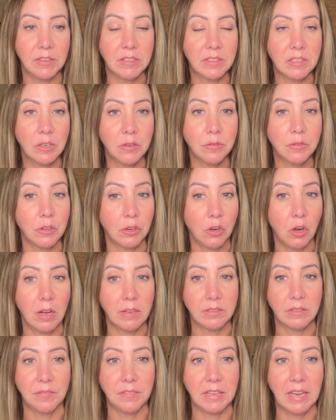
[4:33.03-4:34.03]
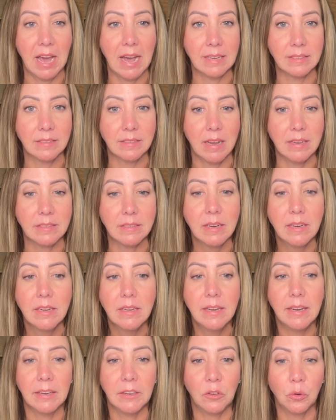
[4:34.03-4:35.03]
us here for the cost of the asset,
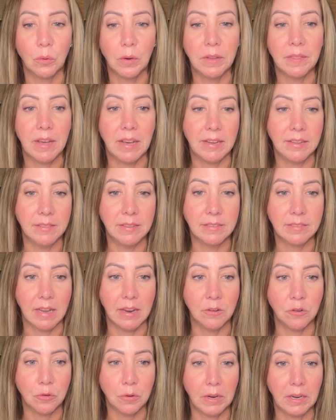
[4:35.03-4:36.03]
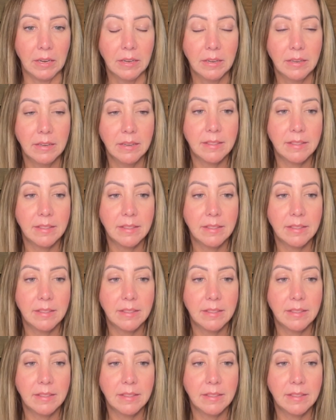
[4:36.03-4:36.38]
ignoring that in this entry.